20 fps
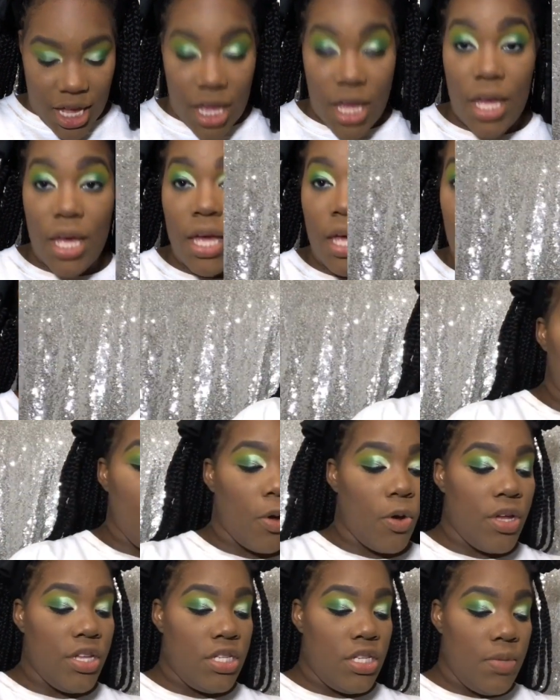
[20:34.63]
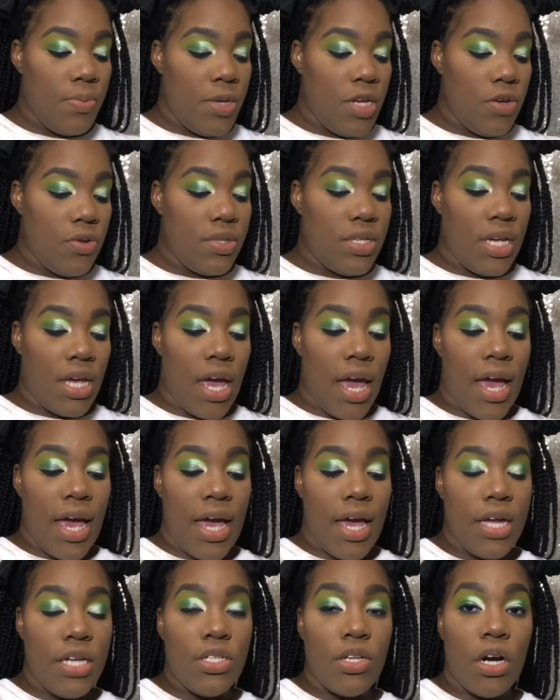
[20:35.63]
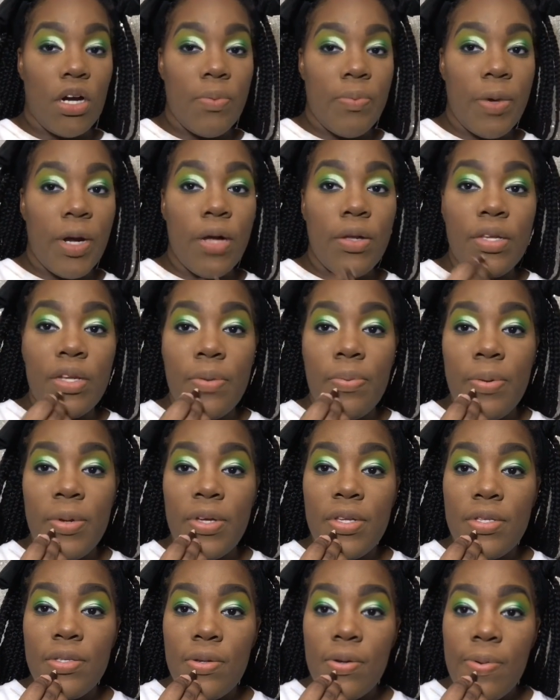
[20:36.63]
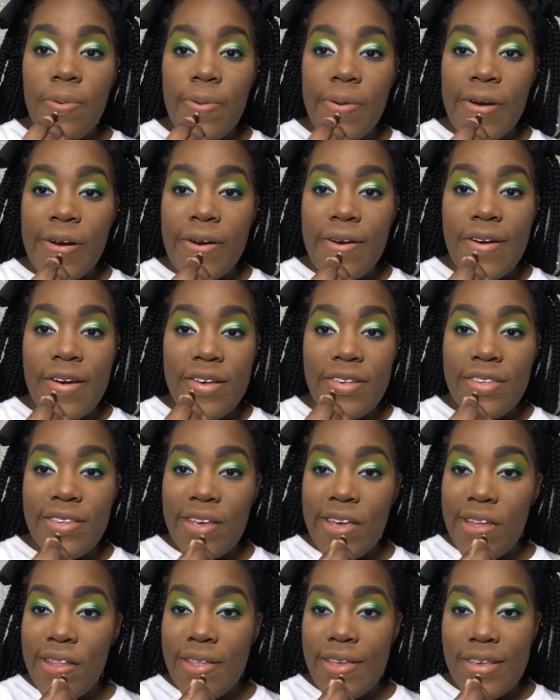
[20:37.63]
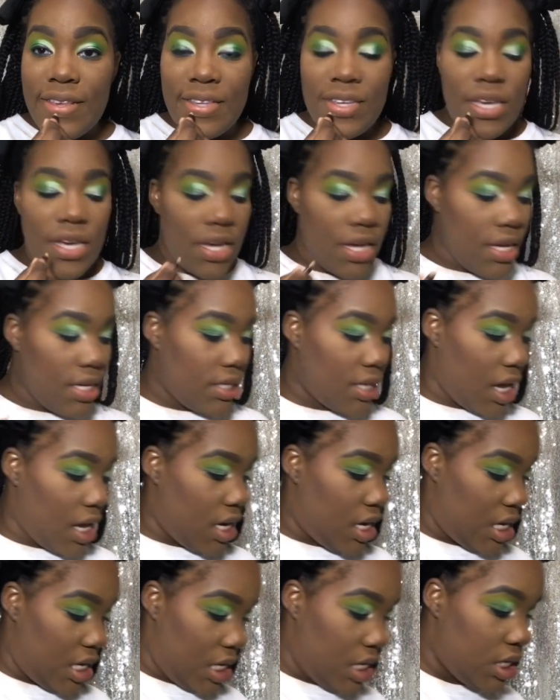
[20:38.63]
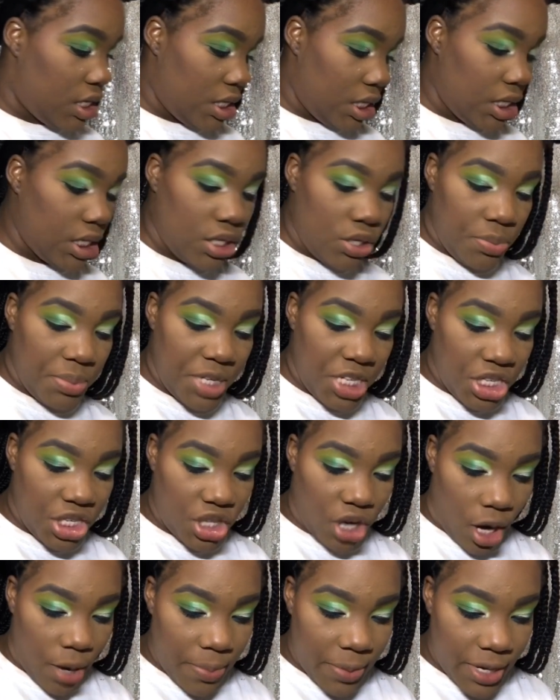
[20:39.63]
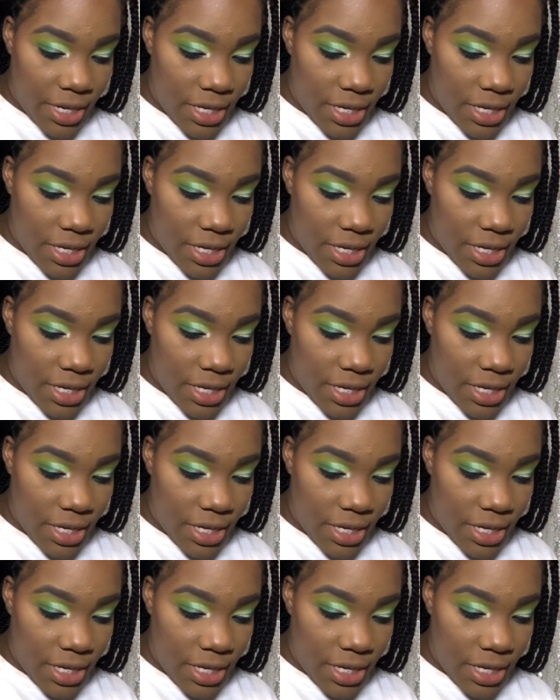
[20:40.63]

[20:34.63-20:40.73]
So I'm going to be using a dark brown lip pencil first, and this is needing to be sharpened.